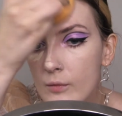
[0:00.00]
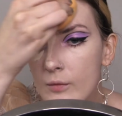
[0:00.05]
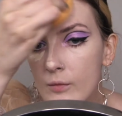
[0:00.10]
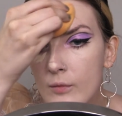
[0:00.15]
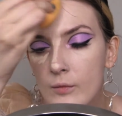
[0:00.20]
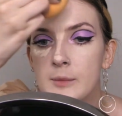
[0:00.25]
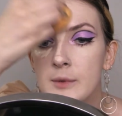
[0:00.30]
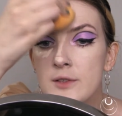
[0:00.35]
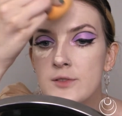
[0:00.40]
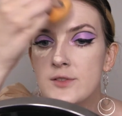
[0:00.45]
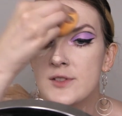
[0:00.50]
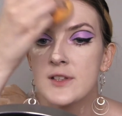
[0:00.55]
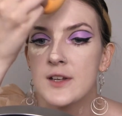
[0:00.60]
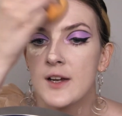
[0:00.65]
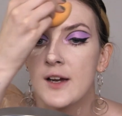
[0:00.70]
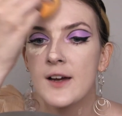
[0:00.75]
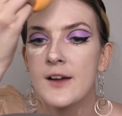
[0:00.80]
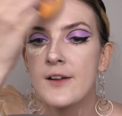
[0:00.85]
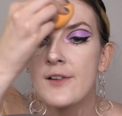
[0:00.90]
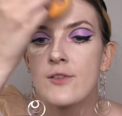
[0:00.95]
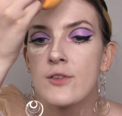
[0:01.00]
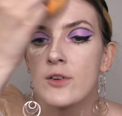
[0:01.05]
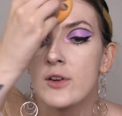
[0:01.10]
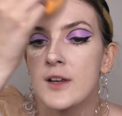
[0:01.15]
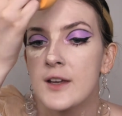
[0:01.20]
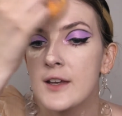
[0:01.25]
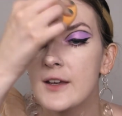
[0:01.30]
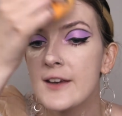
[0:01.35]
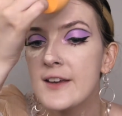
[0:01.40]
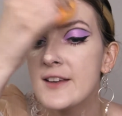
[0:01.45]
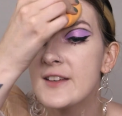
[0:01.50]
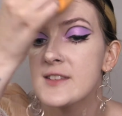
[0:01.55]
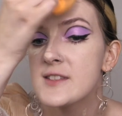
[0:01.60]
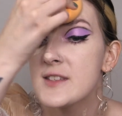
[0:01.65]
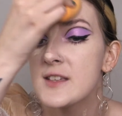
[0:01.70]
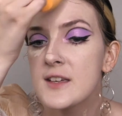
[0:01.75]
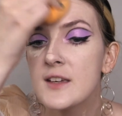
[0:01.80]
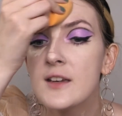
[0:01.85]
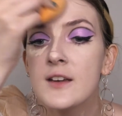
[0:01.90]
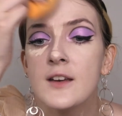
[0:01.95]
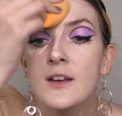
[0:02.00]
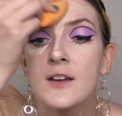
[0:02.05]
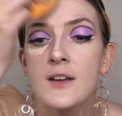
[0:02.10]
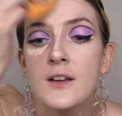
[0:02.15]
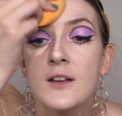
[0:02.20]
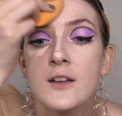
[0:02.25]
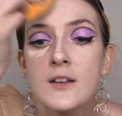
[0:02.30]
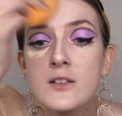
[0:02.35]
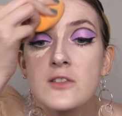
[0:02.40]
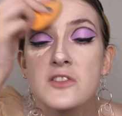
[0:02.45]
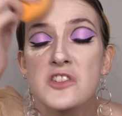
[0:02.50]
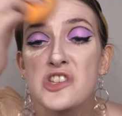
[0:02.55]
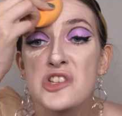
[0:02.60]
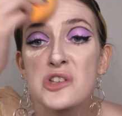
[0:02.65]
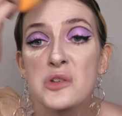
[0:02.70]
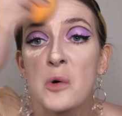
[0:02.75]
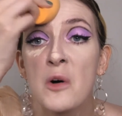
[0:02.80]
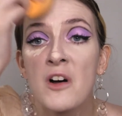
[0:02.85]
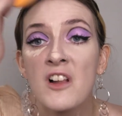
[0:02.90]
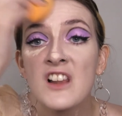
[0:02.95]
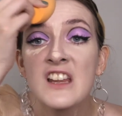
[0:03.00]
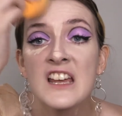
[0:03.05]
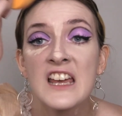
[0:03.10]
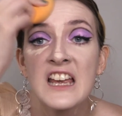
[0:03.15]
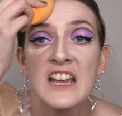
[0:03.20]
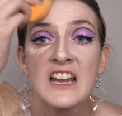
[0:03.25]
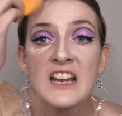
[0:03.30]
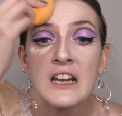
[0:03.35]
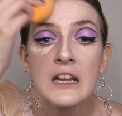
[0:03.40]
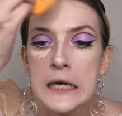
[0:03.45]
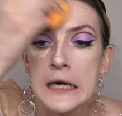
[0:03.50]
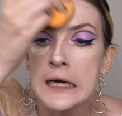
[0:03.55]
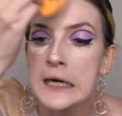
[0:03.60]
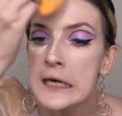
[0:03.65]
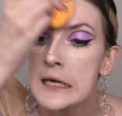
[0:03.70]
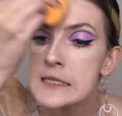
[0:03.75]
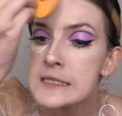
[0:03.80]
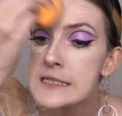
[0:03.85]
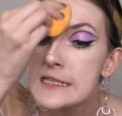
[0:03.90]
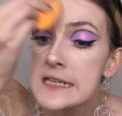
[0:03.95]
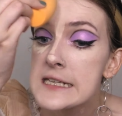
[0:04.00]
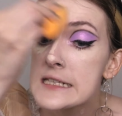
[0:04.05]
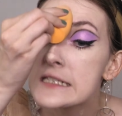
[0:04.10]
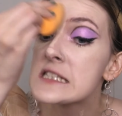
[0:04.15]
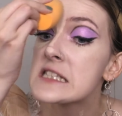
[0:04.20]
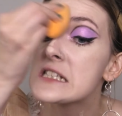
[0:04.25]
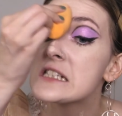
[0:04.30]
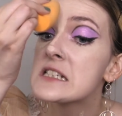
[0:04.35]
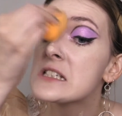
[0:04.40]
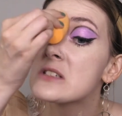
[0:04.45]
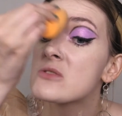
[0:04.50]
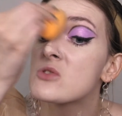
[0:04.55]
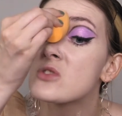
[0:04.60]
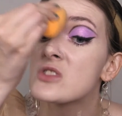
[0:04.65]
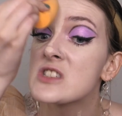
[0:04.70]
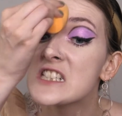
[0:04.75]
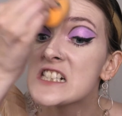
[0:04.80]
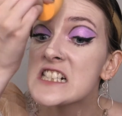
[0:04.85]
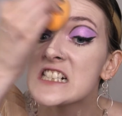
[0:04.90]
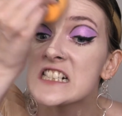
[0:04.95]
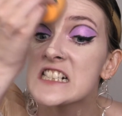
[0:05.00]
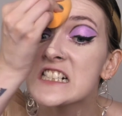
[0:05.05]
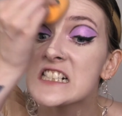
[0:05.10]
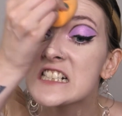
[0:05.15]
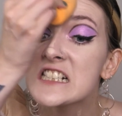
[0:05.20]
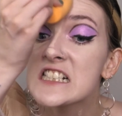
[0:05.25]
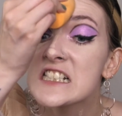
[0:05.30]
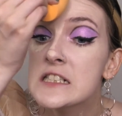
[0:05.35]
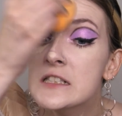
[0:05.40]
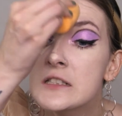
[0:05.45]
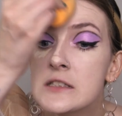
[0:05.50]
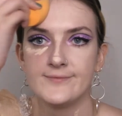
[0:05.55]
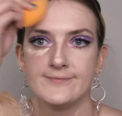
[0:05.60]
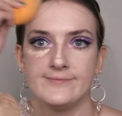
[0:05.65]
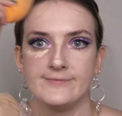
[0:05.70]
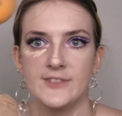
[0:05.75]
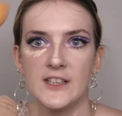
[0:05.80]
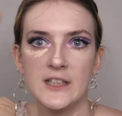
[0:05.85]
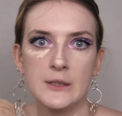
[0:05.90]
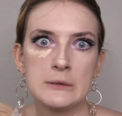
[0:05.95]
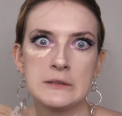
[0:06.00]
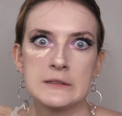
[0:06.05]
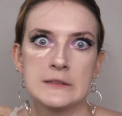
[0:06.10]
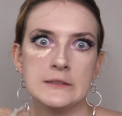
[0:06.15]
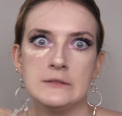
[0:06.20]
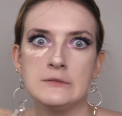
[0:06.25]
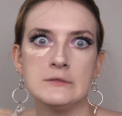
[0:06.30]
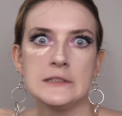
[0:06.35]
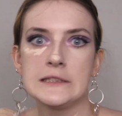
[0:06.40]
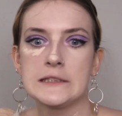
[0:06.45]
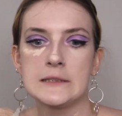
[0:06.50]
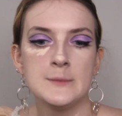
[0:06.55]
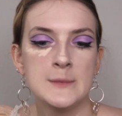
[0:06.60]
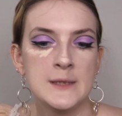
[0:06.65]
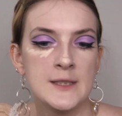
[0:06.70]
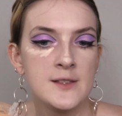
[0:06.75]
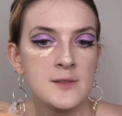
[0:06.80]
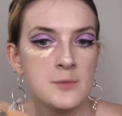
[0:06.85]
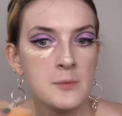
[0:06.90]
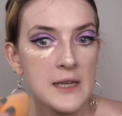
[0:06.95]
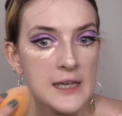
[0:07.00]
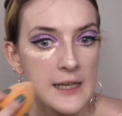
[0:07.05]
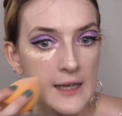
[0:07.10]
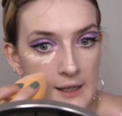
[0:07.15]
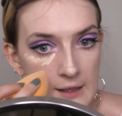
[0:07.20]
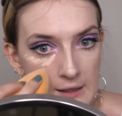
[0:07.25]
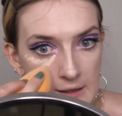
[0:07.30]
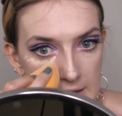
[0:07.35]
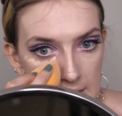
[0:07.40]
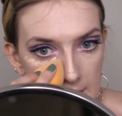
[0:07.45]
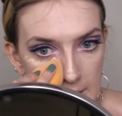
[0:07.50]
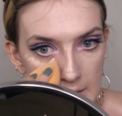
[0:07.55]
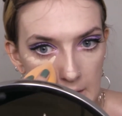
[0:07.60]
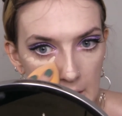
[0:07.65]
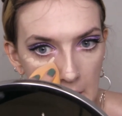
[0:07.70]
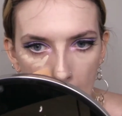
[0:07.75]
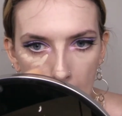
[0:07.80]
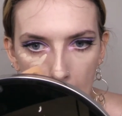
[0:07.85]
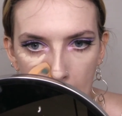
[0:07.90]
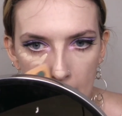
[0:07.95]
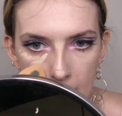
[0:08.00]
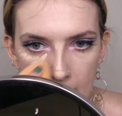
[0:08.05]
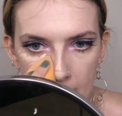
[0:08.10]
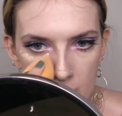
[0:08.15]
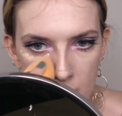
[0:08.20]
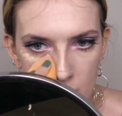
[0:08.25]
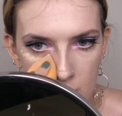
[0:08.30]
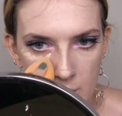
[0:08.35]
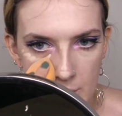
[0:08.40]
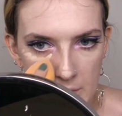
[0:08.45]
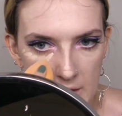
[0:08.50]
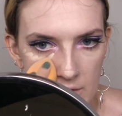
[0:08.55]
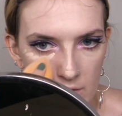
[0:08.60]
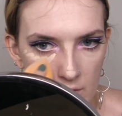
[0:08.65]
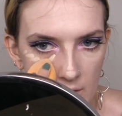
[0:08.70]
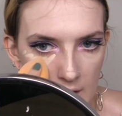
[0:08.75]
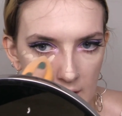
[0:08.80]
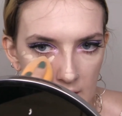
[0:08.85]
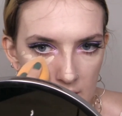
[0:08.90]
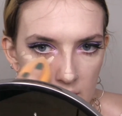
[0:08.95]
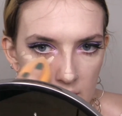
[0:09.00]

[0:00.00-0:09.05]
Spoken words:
I'm using hyaluronic acid, squalene, and it's still dry. If anyone can recommend me anything, that would be great.